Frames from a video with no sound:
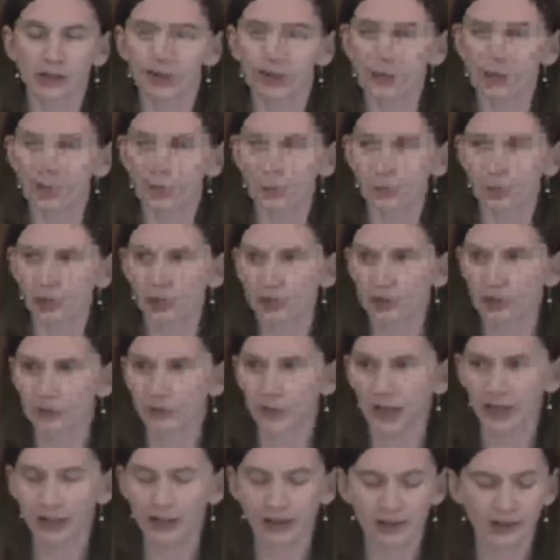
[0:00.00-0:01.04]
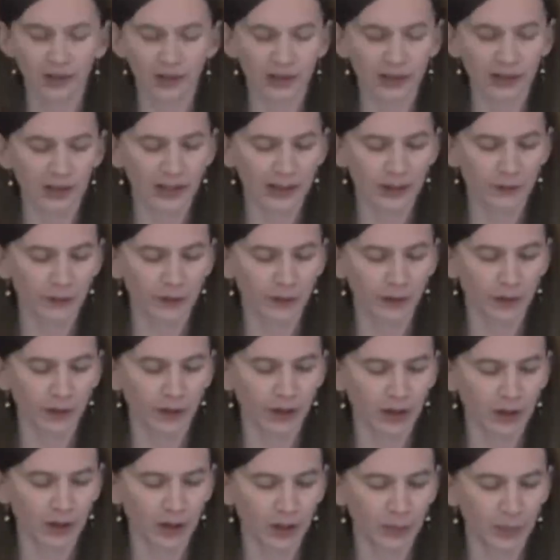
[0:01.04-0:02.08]
so much of my adult life in
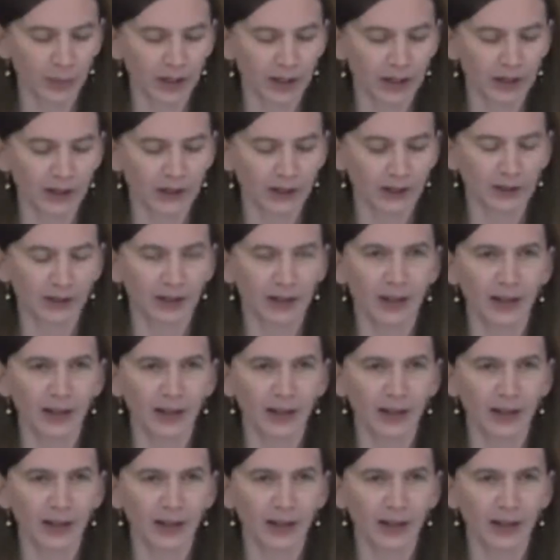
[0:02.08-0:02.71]
therapy